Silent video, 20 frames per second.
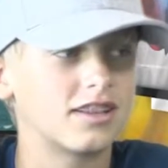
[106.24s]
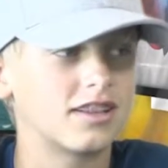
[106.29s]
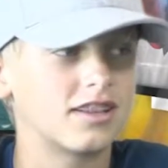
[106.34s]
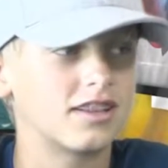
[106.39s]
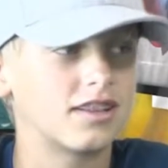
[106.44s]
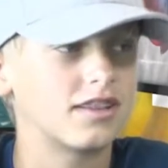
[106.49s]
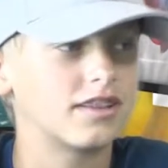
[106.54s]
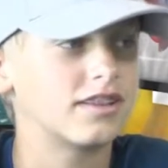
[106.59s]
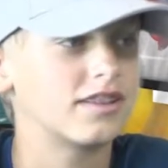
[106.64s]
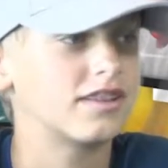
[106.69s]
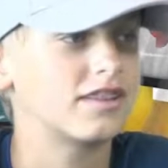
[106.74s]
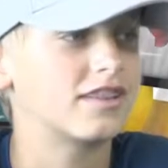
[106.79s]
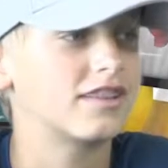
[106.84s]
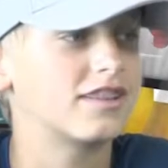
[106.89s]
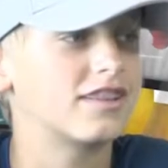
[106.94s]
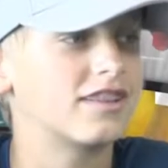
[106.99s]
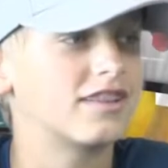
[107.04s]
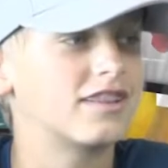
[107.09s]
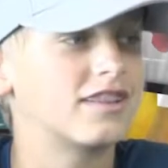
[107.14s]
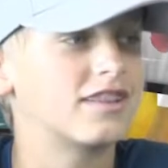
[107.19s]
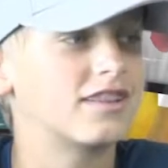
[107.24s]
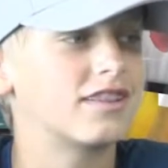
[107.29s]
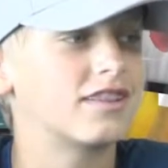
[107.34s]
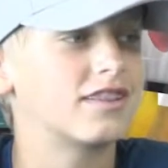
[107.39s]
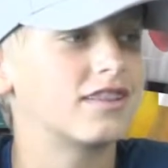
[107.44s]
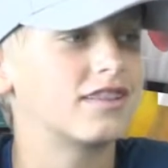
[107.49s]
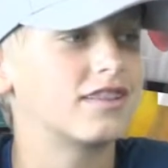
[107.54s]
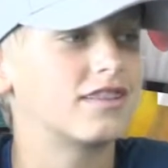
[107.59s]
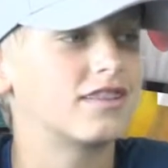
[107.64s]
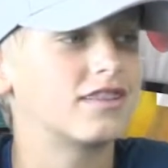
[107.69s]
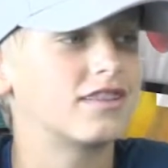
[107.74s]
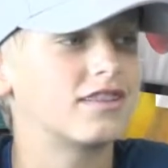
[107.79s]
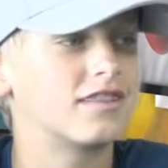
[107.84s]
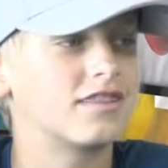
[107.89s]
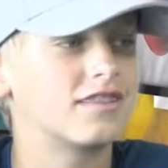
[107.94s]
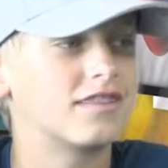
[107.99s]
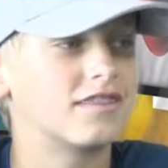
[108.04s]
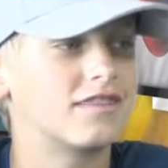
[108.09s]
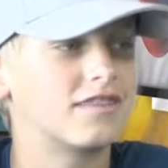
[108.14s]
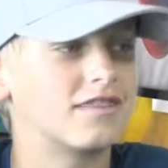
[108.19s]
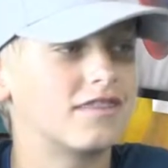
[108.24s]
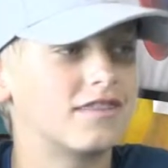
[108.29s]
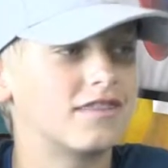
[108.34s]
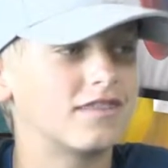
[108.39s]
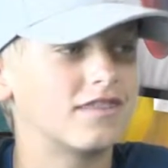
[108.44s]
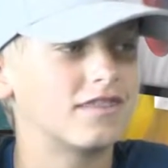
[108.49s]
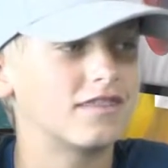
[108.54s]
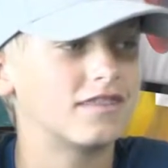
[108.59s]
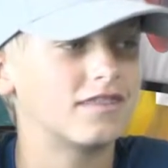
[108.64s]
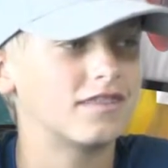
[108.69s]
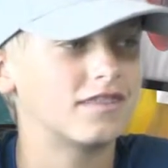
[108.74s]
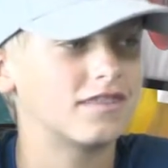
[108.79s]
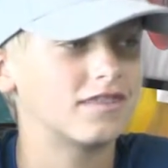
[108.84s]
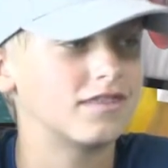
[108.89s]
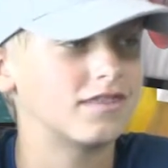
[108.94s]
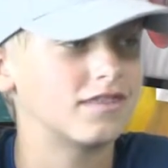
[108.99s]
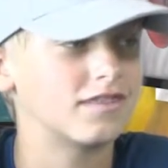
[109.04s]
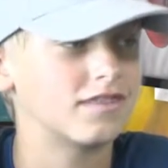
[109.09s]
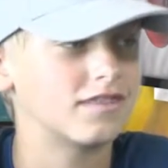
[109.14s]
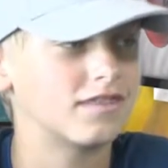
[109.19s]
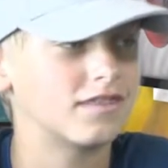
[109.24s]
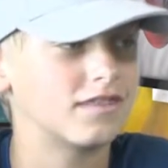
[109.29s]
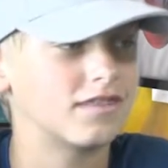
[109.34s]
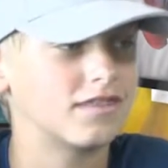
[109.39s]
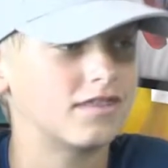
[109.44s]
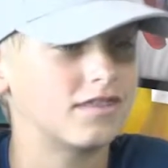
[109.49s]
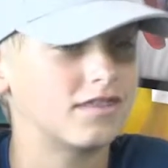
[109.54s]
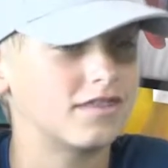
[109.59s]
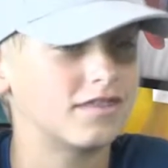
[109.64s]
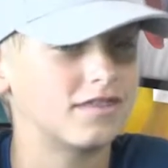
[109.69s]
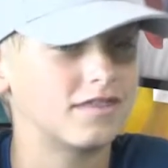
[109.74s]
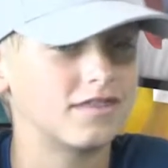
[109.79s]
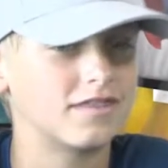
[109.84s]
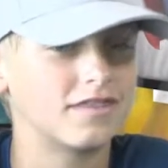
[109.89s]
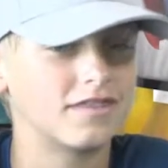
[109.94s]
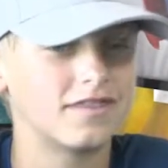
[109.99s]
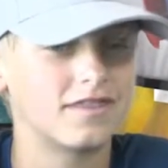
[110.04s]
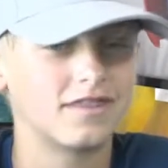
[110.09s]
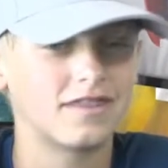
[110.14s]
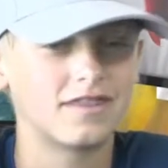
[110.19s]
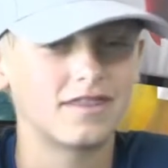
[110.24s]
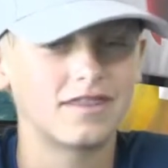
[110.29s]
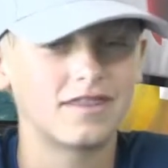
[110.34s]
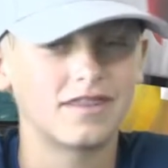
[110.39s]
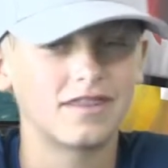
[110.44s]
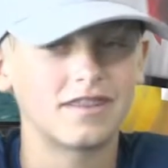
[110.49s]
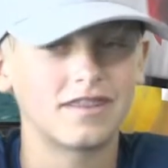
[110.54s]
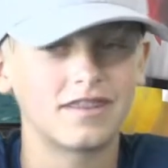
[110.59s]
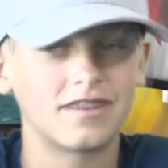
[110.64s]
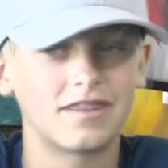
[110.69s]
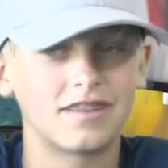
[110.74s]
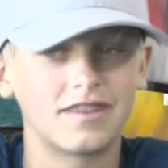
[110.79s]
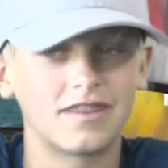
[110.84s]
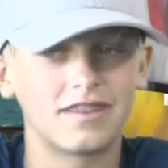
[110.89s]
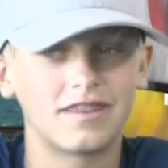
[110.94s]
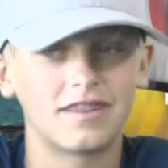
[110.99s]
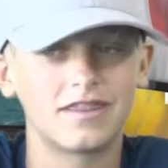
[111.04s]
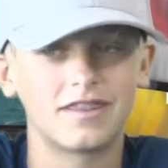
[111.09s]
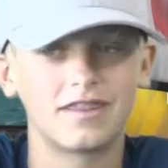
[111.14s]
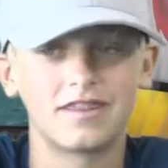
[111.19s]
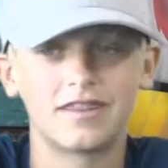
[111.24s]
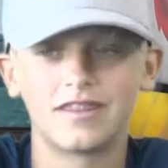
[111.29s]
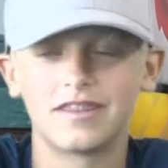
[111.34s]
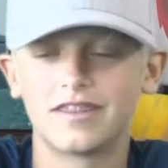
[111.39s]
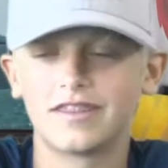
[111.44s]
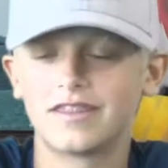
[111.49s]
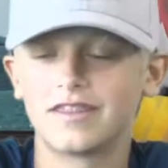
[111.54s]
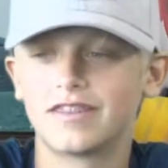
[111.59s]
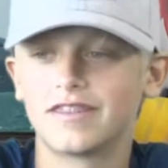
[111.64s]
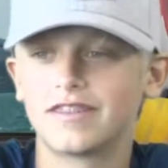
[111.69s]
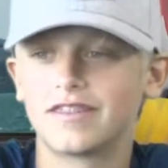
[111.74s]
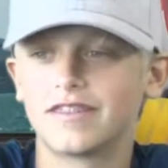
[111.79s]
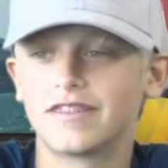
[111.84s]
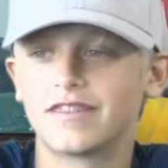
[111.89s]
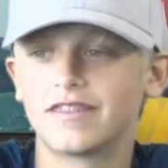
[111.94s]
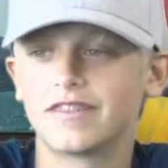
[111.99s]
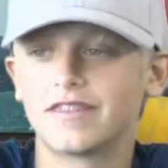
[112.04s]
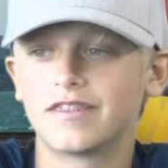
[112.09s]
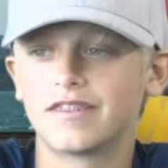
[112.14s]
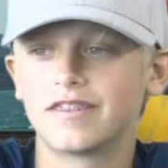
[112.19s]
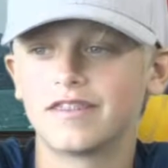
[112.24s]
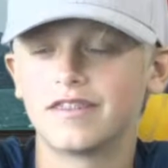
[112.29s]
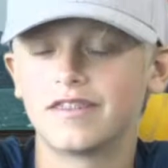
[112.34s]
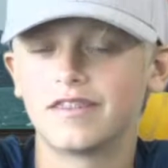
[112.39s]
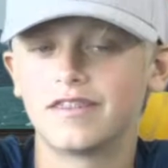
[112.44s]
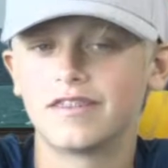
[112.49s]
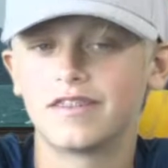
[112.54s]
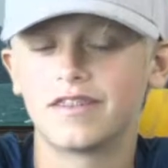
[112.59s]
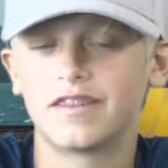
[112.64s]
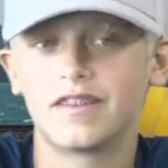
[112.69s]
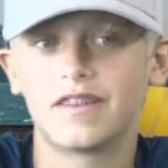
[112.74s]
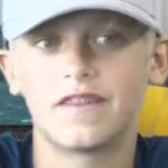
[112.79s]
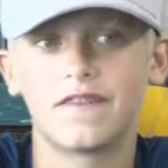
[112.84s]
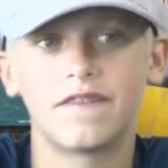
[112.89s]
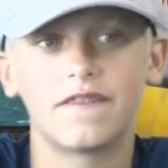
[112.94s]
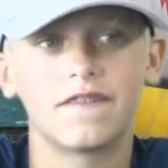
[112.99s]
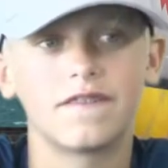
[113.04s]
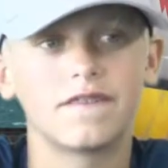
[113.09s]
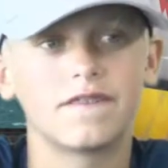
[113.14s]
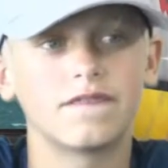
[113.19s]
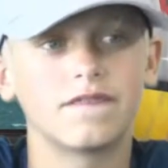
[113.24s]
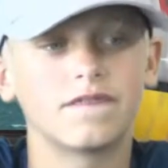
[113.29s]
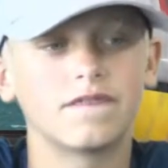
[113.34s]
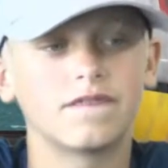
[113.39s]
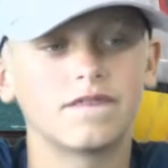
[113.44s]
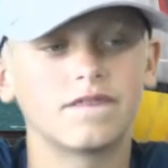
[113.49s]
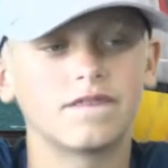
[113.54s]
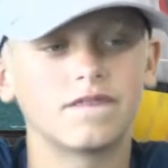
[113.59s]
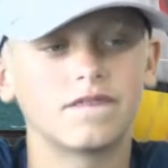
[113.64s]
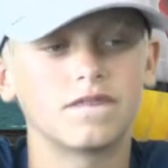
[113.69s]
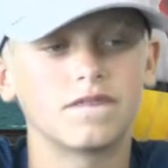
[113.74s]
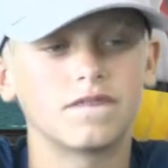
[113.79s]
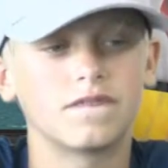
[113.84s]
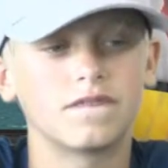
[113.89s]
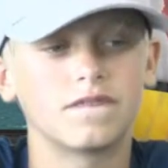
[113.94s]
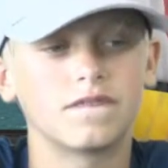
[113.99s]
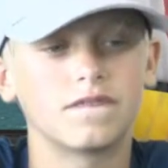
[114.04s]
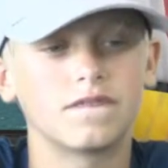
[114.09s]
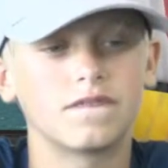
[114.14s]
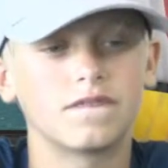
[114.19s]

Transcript: [no speech]